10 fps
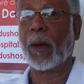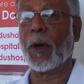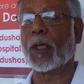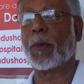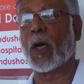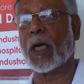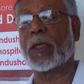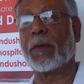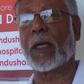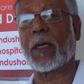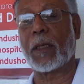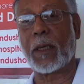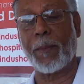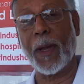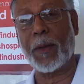but because of the
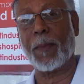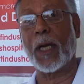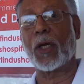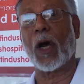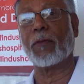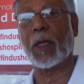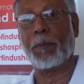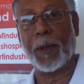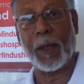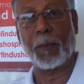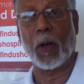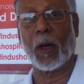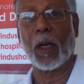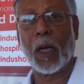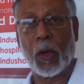commitment of the people
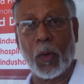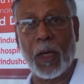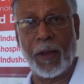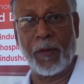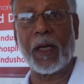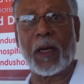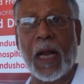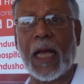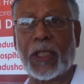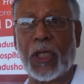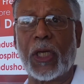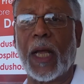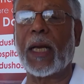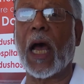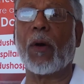who live in Karachi
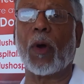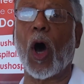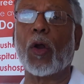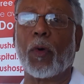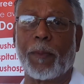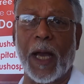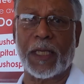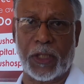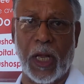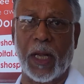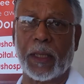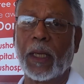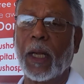and now all over Pakistan.